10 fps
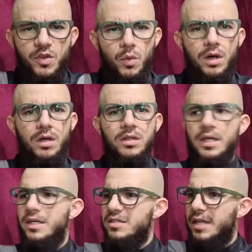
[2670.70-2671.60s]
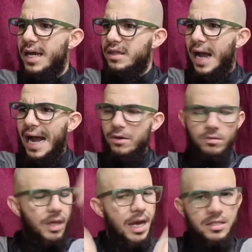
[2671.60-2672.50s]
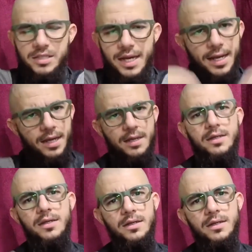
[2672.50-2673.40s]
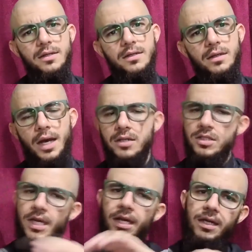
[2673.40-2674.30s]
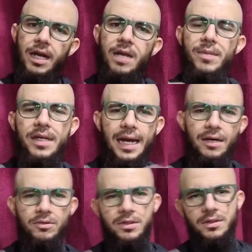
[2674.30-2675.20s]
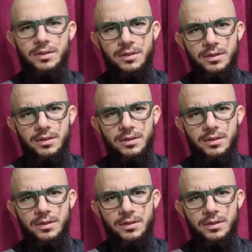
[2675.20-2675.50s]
of the world and it's like the house. Ya Sheikh, calm me down.